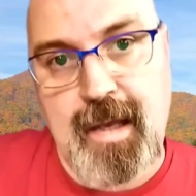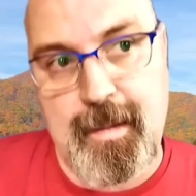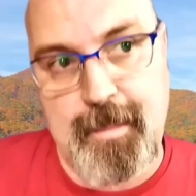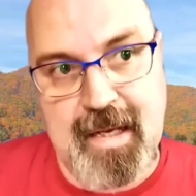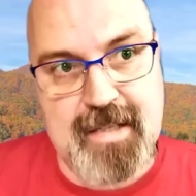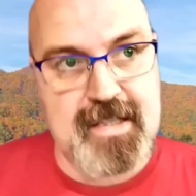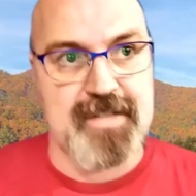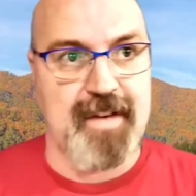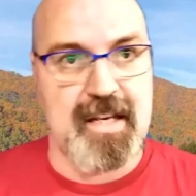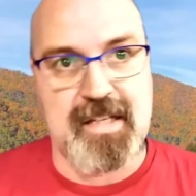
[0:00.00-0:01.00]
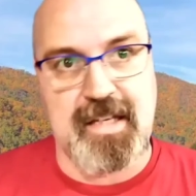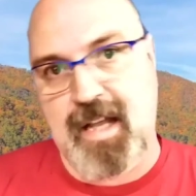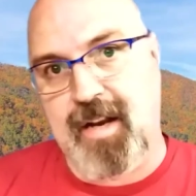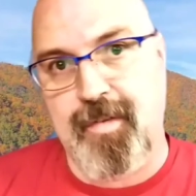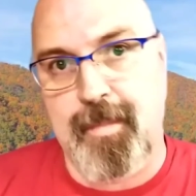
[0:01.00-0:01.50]
because let's face it,
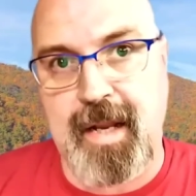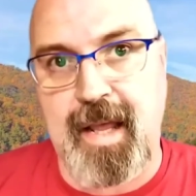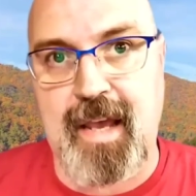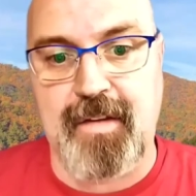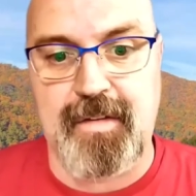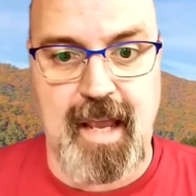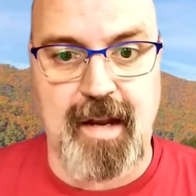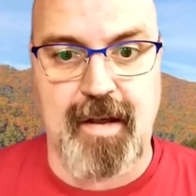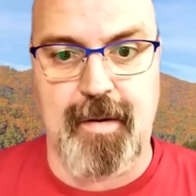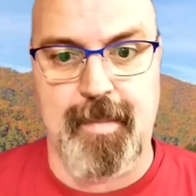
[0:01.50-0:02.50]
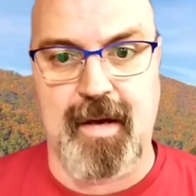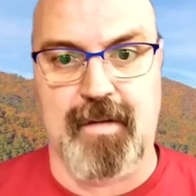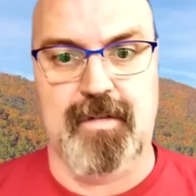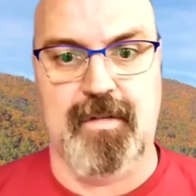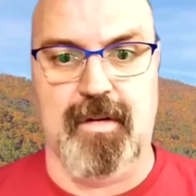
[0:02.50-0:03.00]
not everybody has
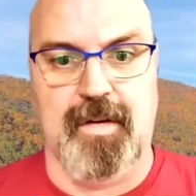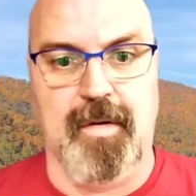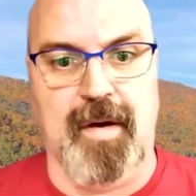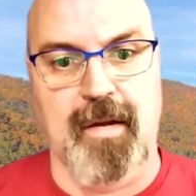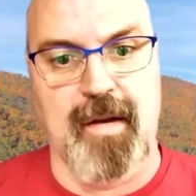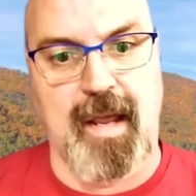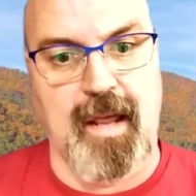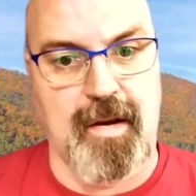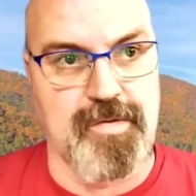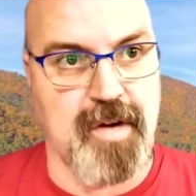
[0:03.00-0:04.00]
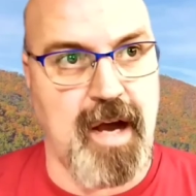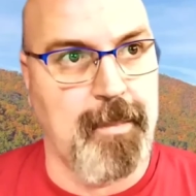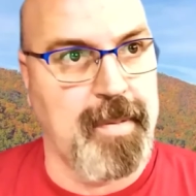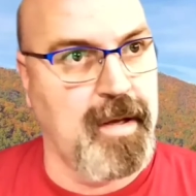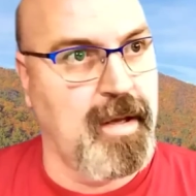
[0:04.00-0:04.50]
$800 to go out and
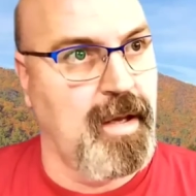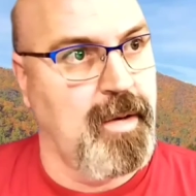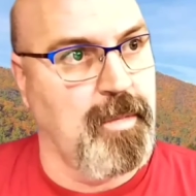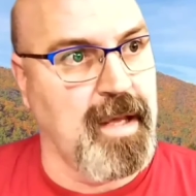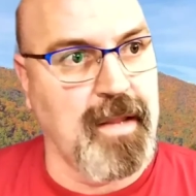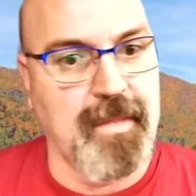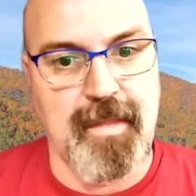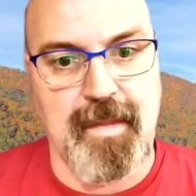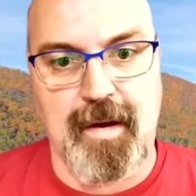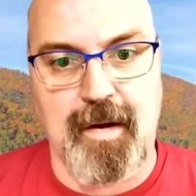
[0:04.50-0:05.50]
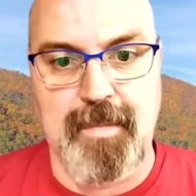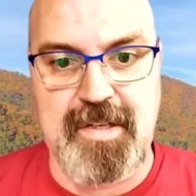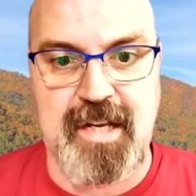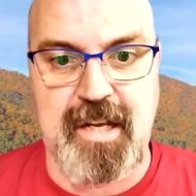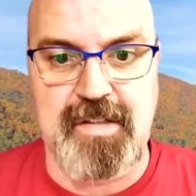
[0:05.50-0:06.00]
drop when their
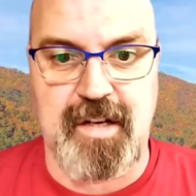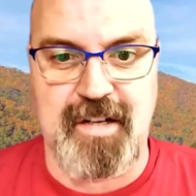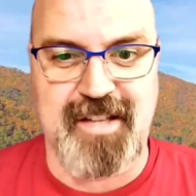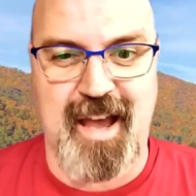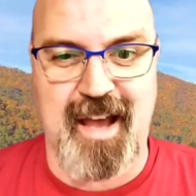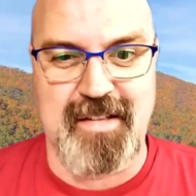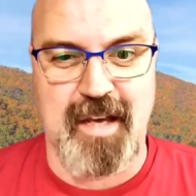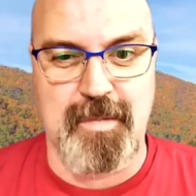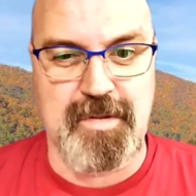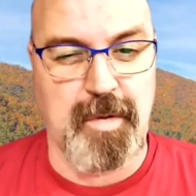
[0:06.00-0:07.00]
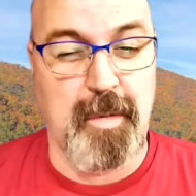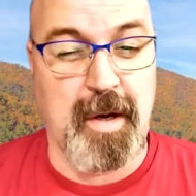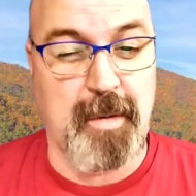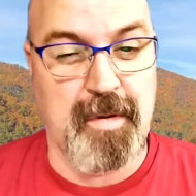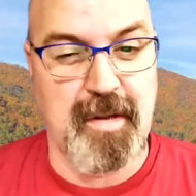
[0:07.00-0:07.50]
machine starts to act up. So we want
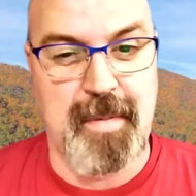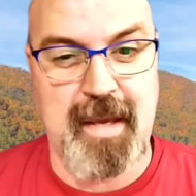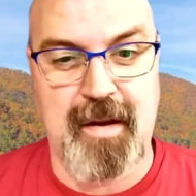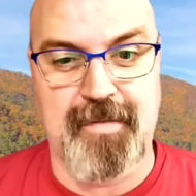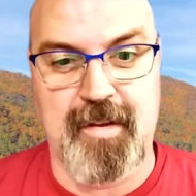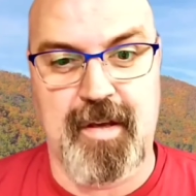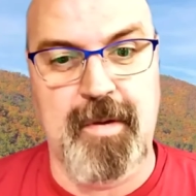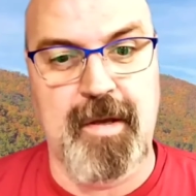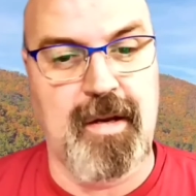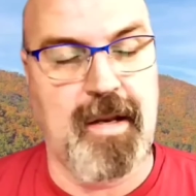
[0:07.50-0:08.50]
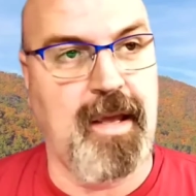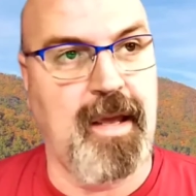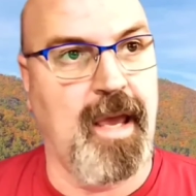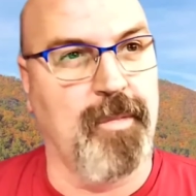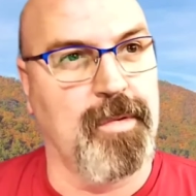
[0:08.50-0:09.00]
to really be here for the community,
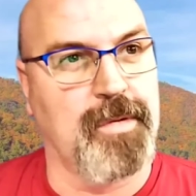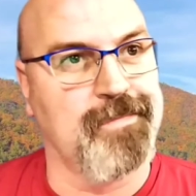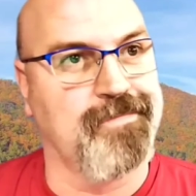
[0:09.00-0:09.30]
and we're